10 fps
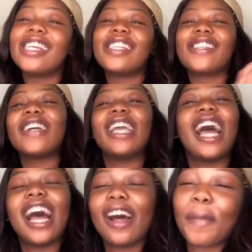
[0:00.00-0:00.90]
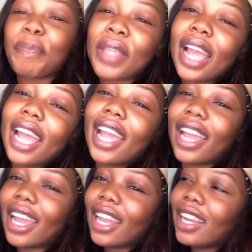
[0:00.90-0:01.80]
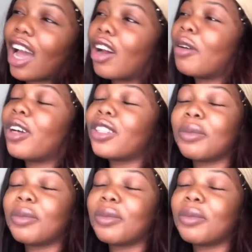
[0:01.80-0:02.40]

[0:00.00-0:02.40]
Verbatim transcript: so yeah. And I'll also be